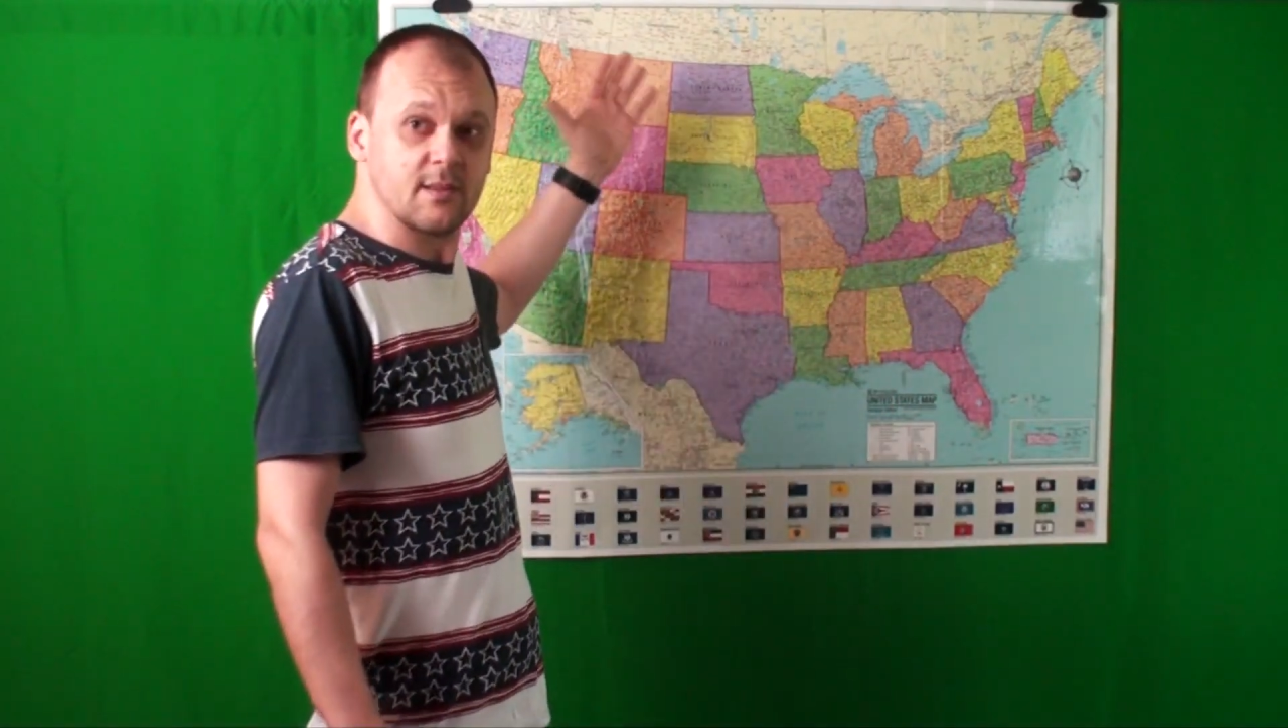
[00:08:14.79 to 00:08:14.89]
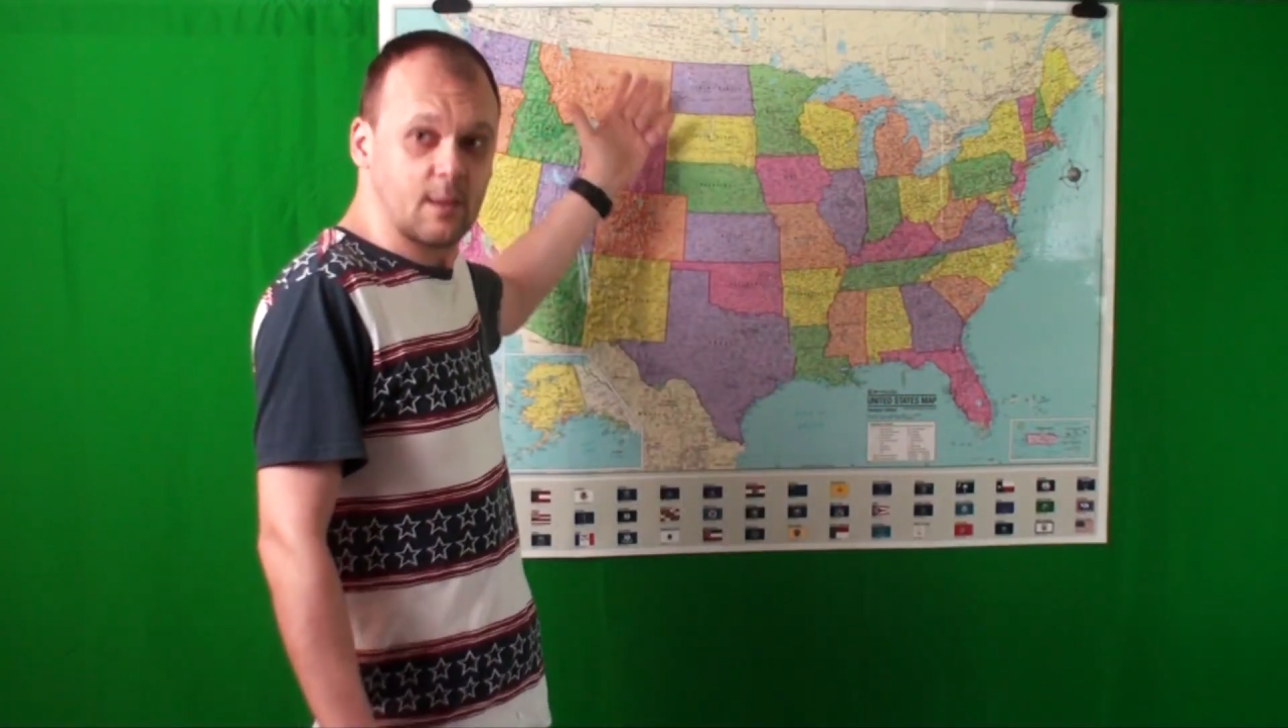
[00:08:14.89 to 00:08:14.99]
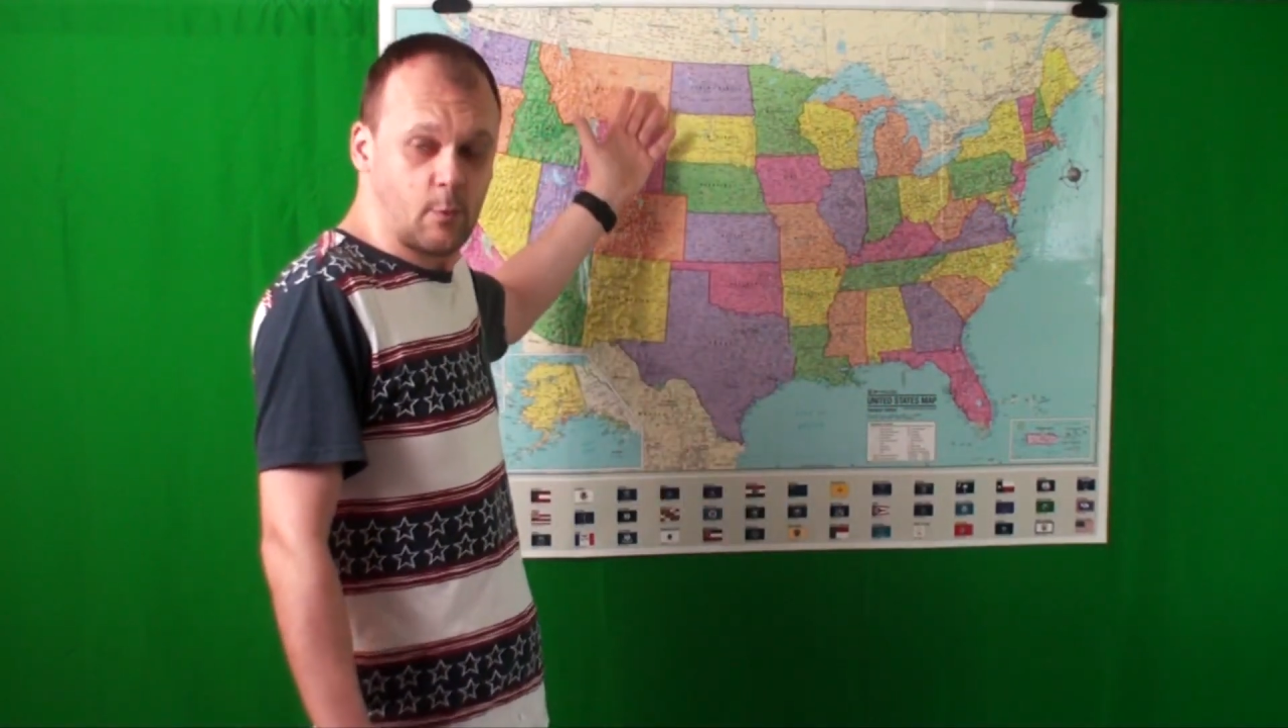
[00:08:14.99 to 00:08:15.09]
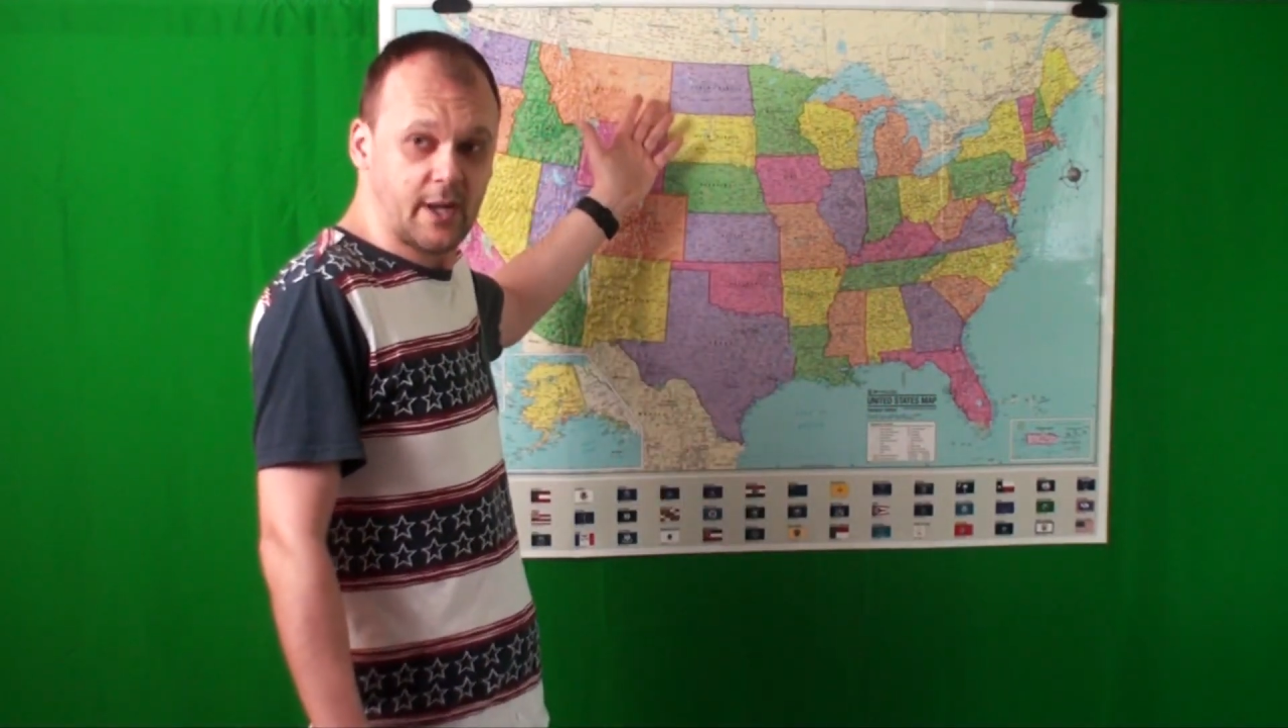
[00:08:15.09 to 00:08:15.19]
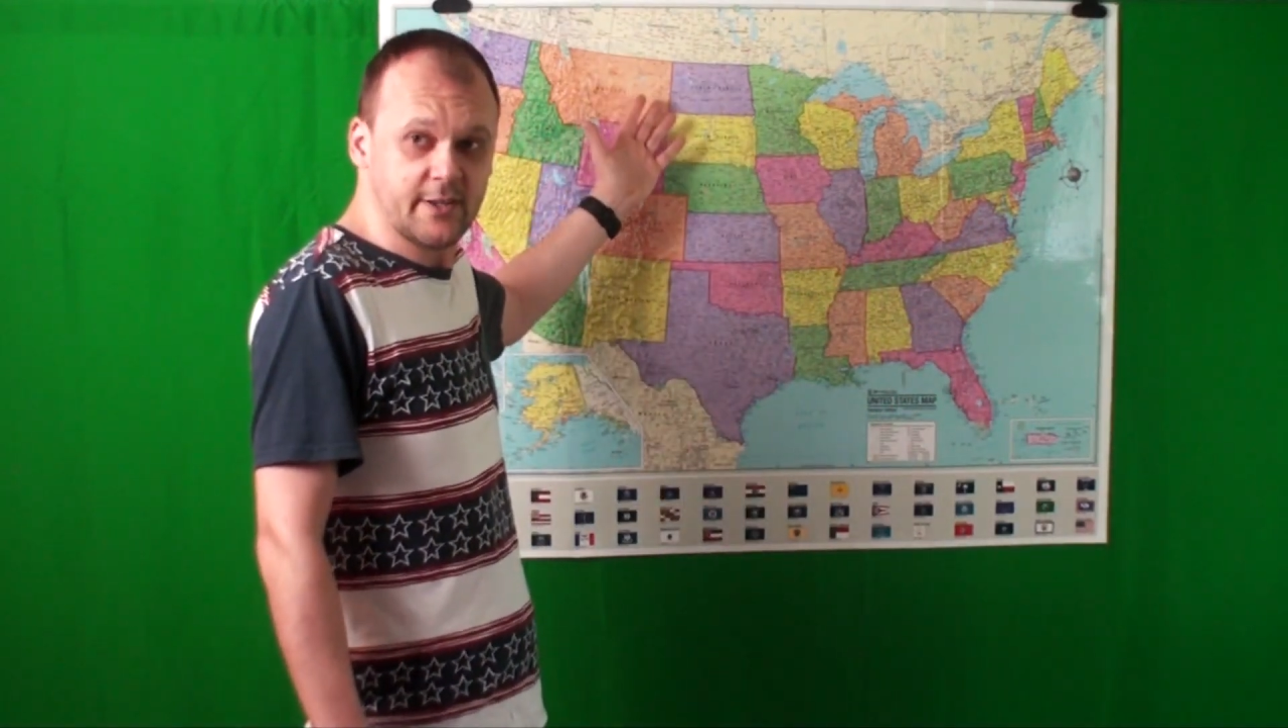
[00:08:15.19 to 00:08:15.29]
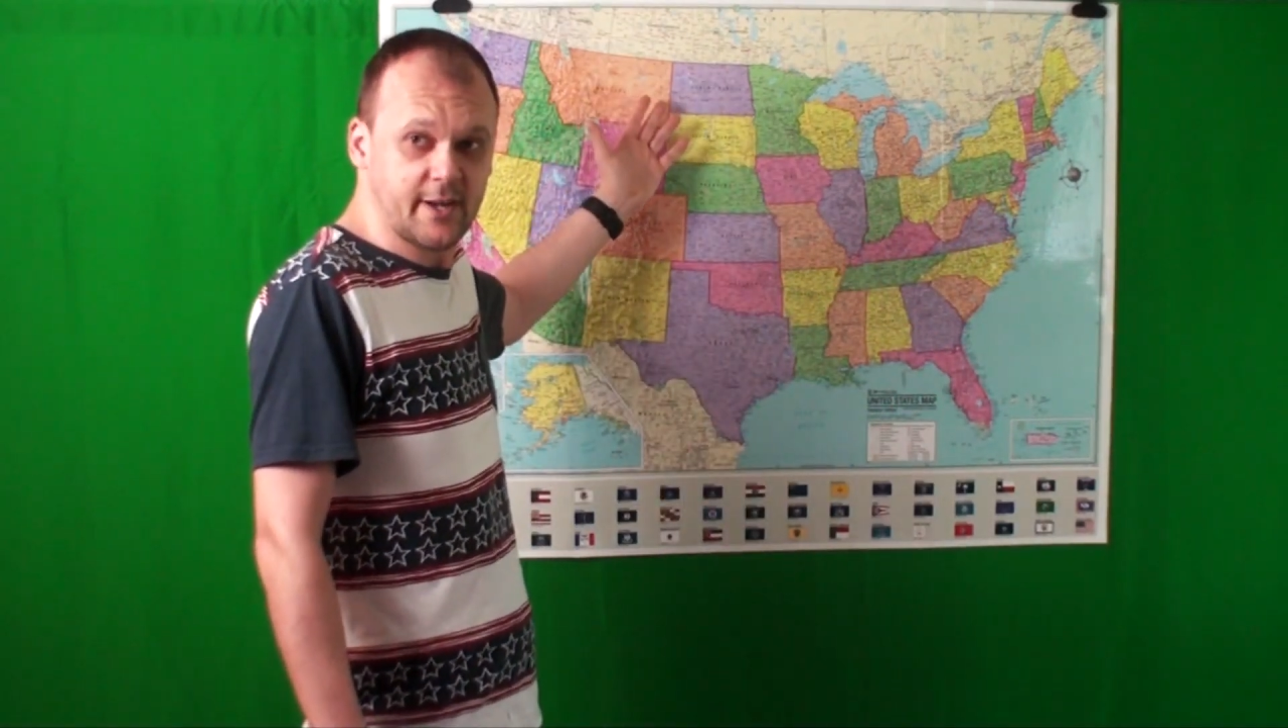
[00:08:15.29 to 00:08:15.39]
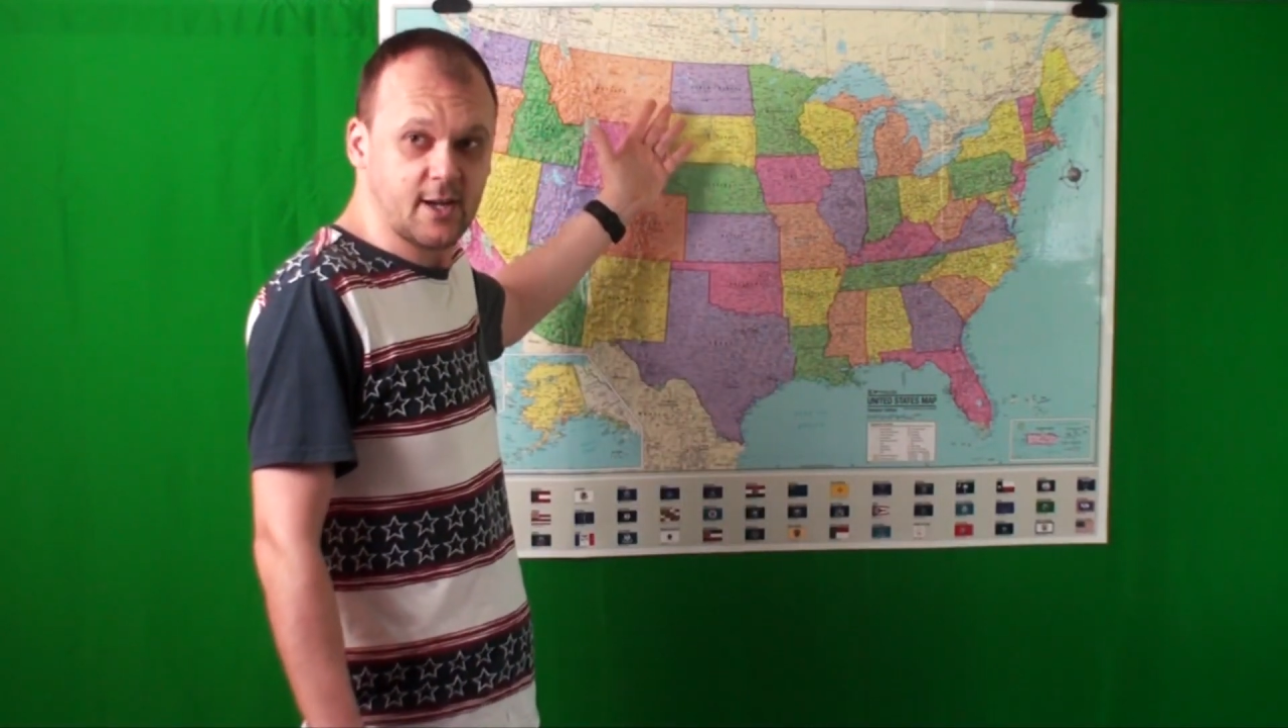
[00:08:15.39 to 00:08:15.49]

the weather